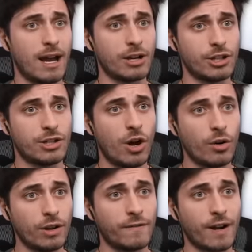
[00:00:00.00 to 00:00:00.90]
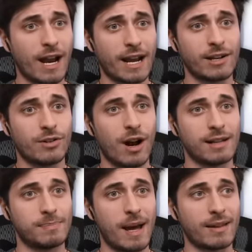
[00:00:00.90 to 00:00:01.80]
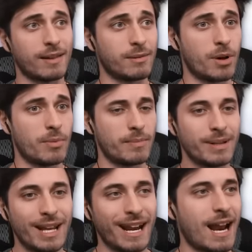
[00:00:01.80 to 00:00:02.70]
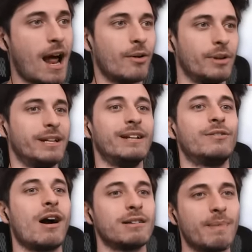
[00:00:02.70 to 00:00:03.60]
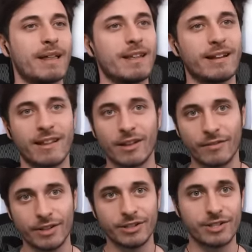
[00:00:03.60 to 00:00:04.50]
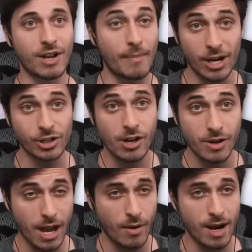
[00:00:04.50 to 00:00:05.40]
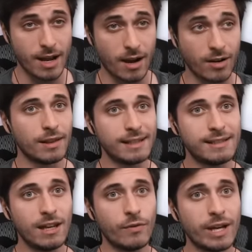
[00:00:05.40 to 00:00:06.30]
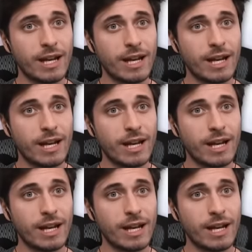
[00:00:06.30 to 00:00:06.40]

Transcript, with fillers: I actually totally forgot I can cross-path at the moment. But then again, I don't really need to cross-path anything on the villages. I'm actually okay right now. Let's see if we